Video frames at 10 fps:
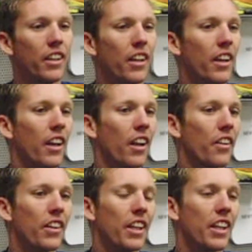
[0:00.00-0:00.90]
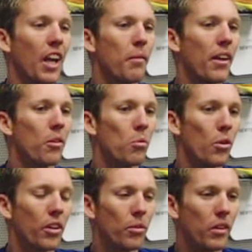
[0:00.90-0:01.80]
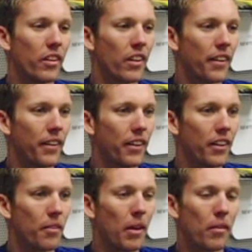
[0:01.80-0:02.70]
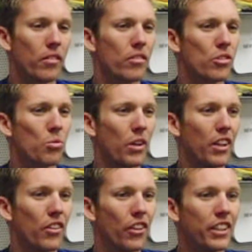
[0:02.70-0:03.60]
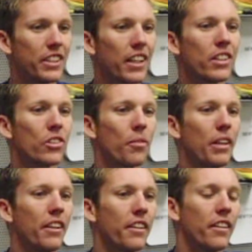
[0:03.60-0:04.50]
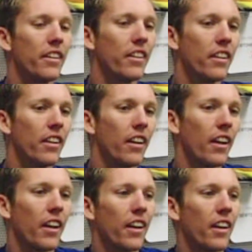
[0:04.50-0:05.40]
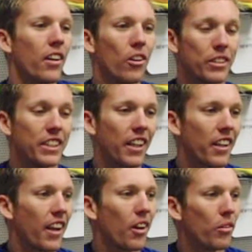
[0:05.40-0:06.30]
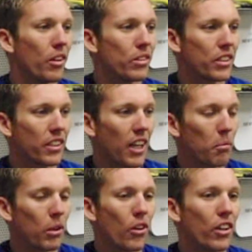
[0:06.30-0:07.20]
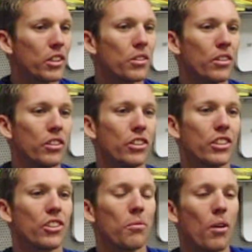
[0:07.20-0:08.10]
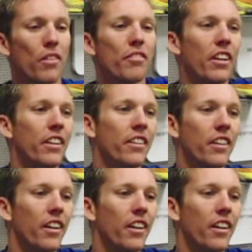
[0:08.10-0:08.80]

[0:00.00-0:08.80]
And I think he came out of the water with about 20-30 seconds on me, and I was second out, and there was a couple of guys just on my feet.